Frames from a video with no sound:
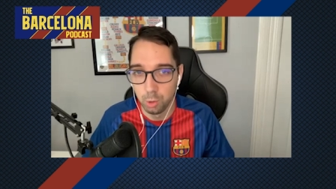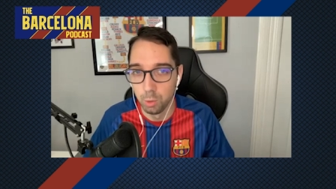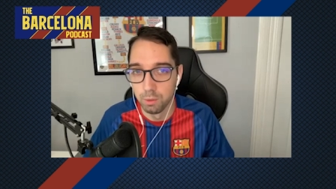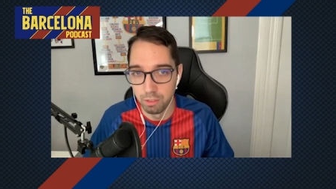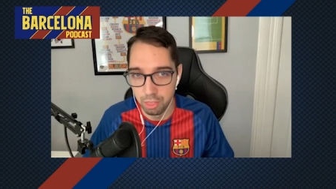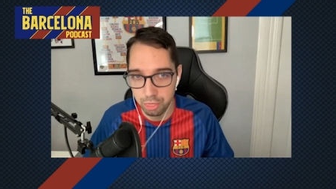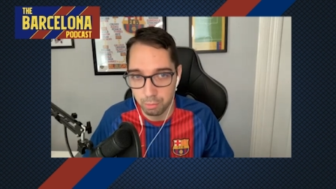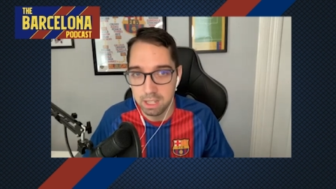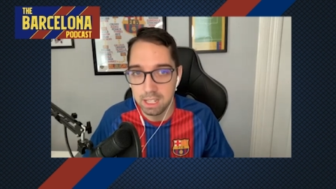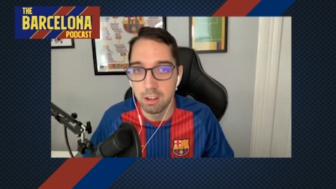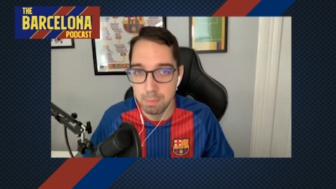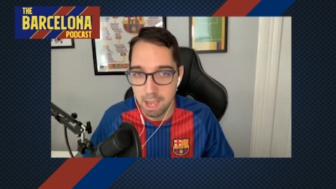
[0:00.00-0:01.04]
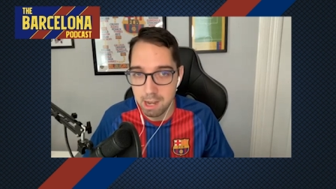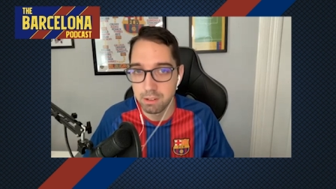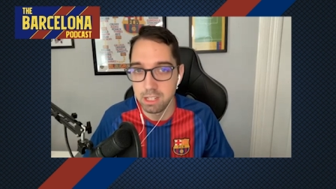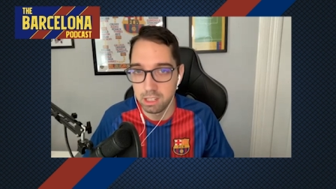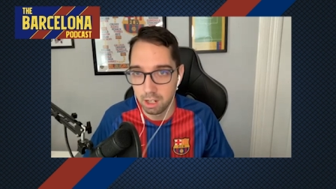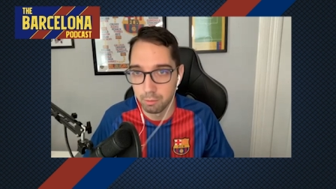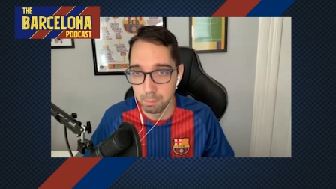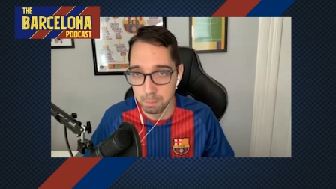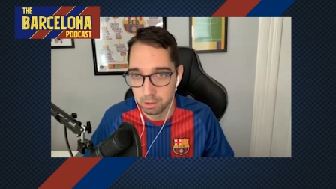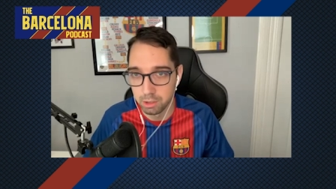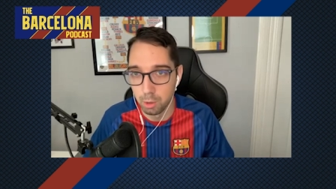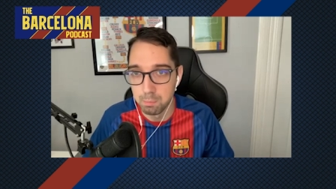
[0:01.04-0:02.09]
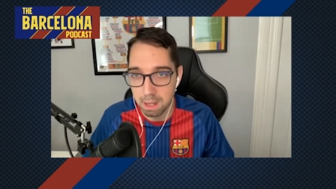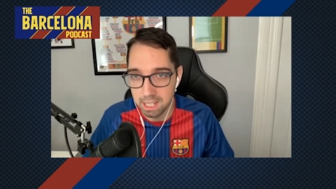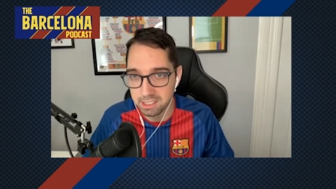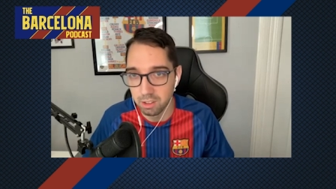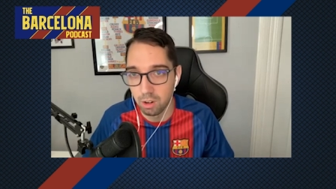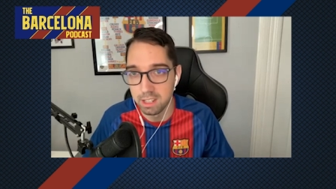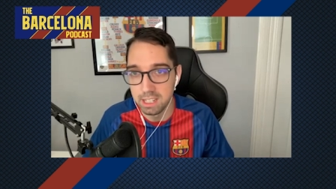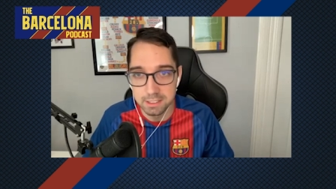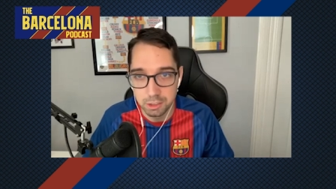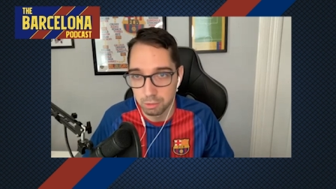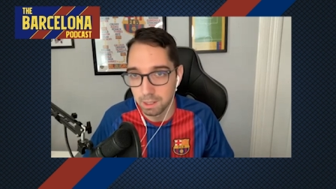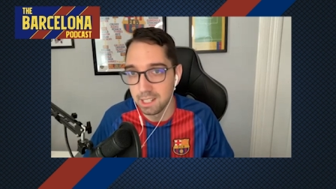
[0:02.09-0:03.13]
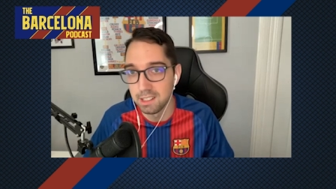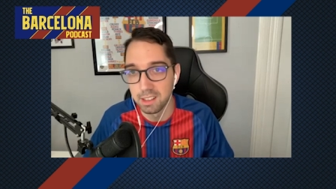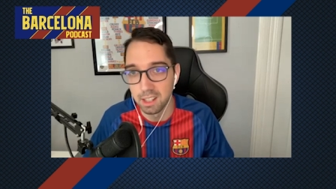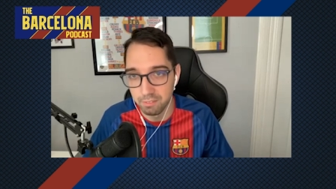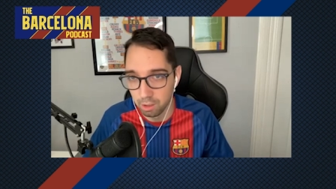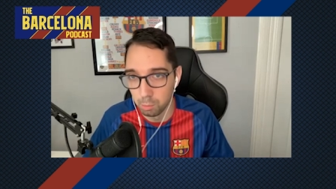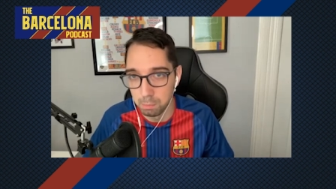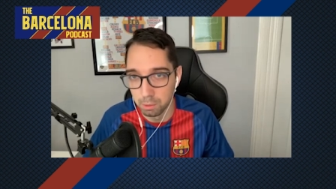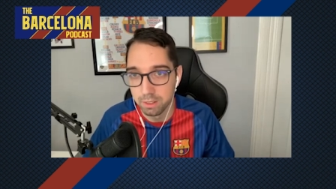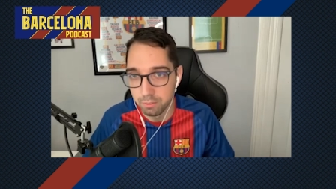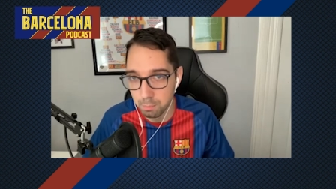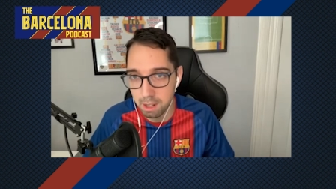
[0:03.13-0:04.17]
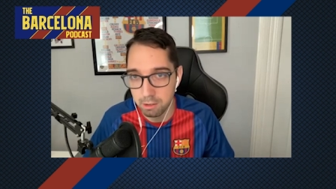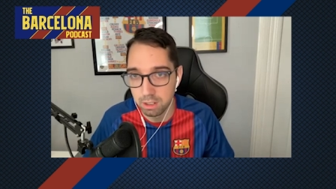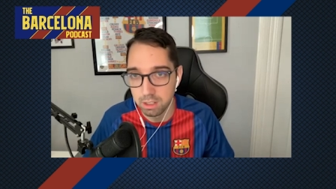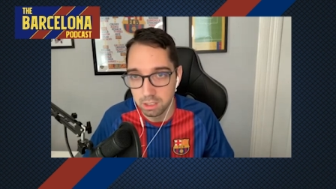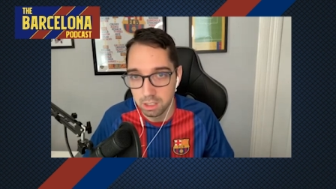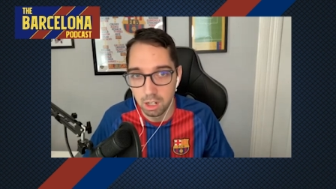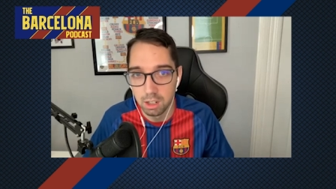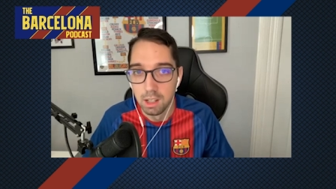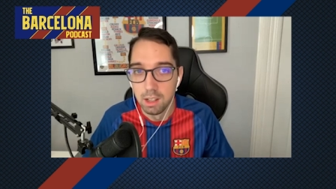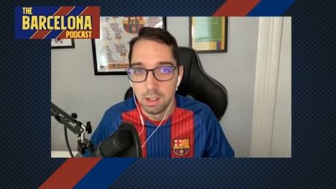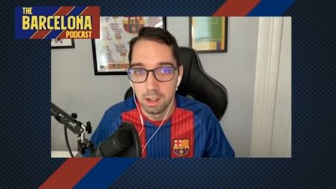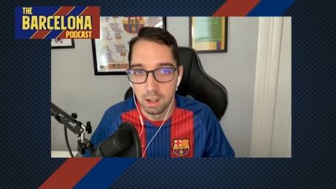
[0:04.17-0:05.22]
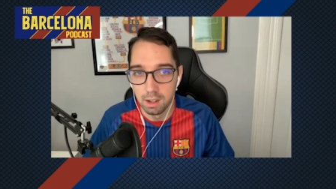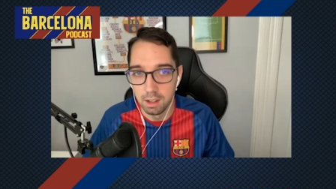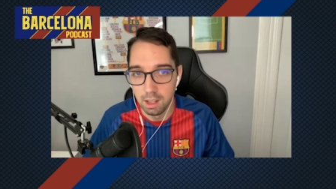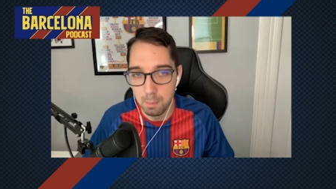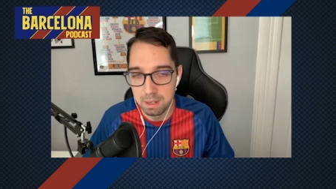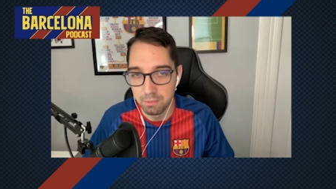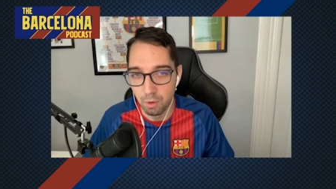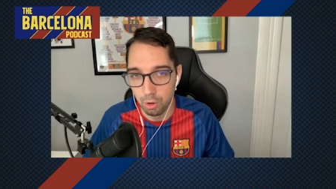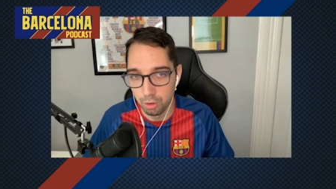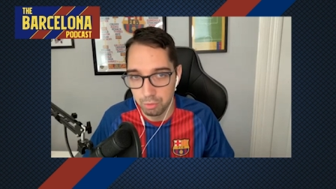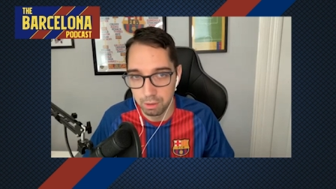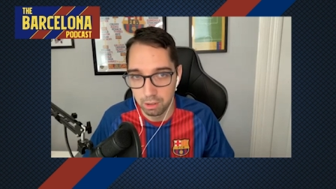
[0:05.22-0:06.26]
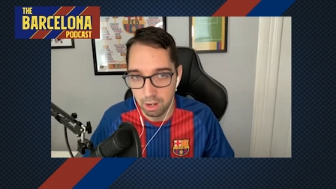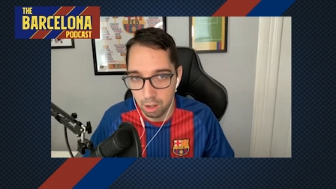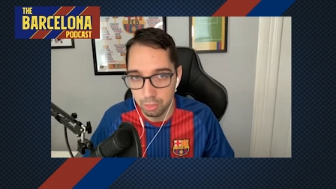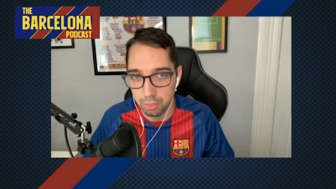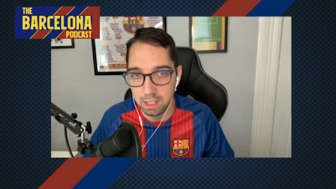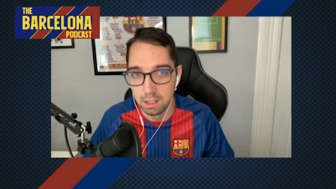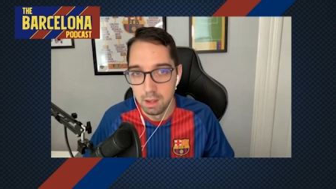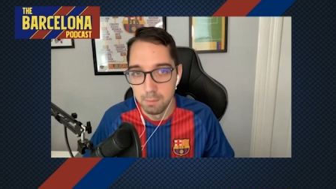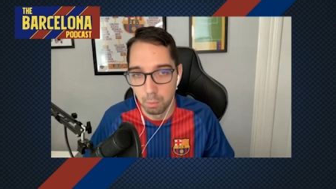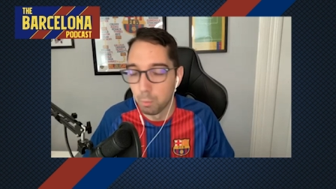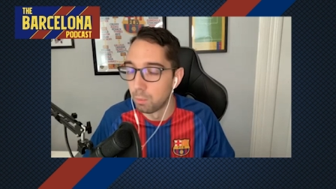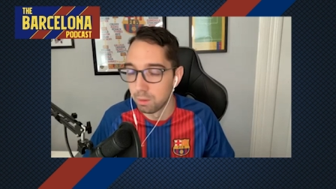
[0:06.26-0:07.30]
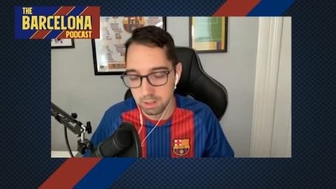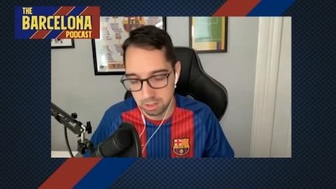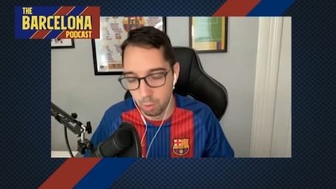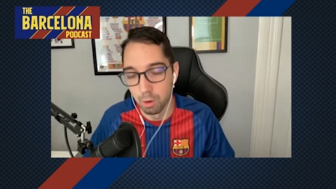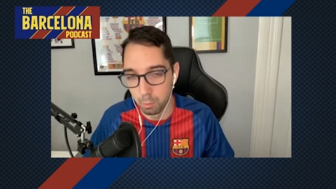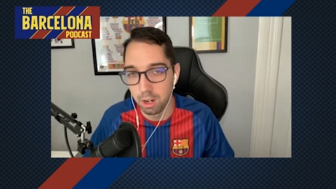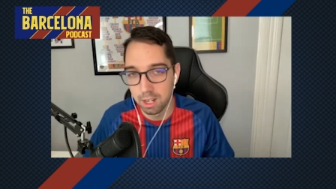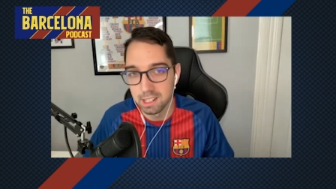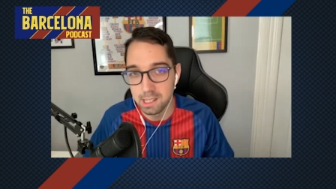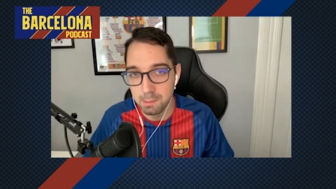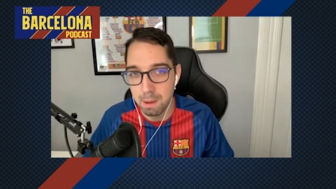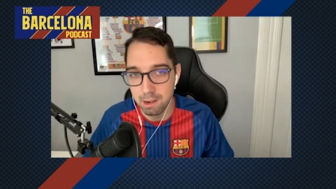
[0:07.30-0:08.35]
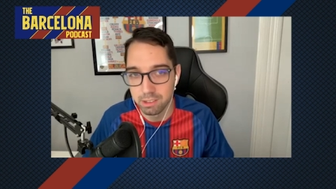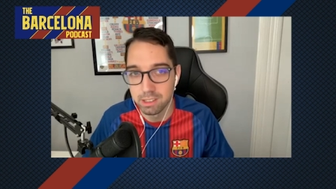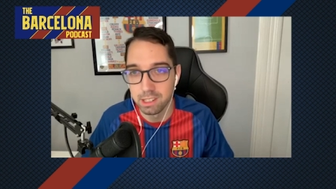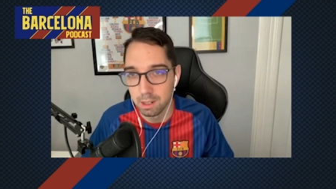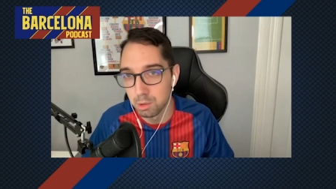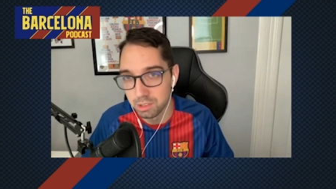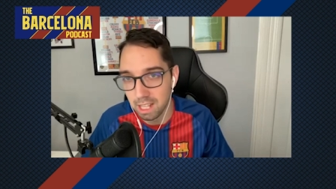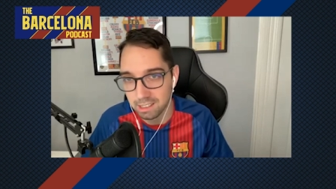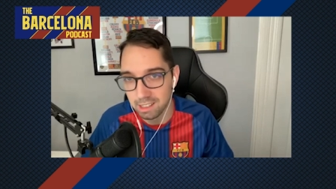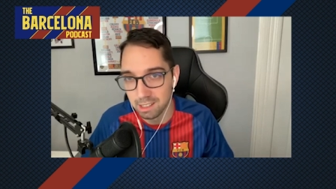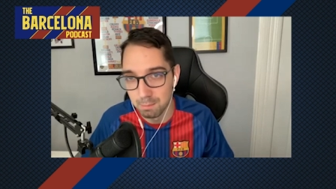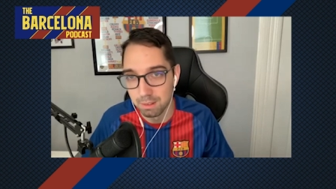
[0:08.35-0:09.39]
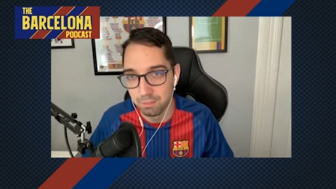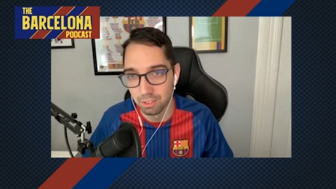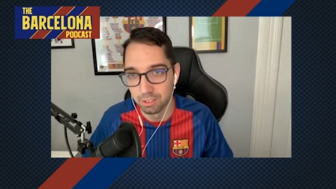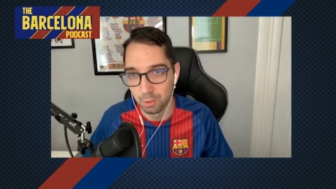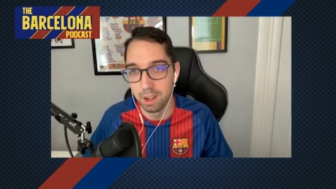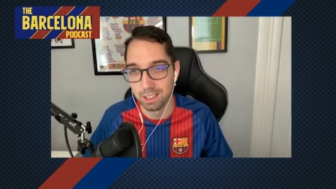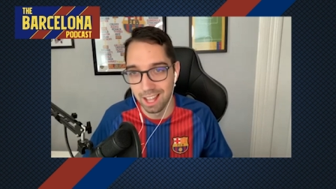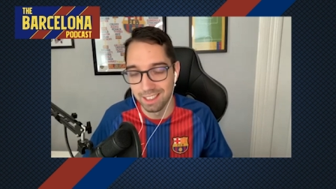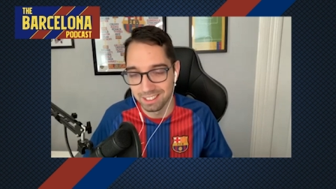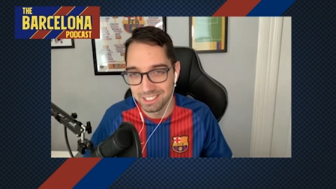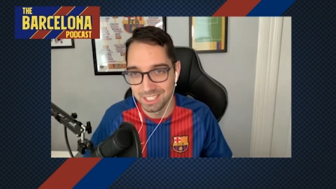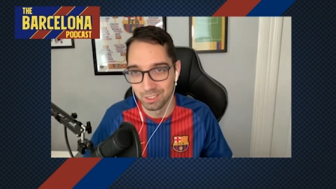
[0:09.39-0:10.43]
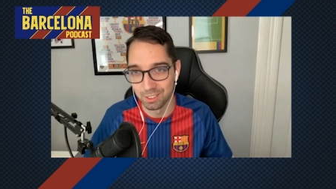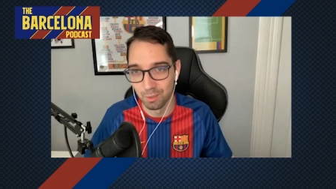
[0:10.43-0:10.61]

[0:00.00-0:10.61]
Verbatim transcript: Two of the three of Pedri, De Jong, and Roberto, based on injuries and availability for Pedri and De Jong. Uh, I mean, if all three are healthy, don't worry, we're going to see Pedri, De Jong, Busquets in the midfield quite a lot this year.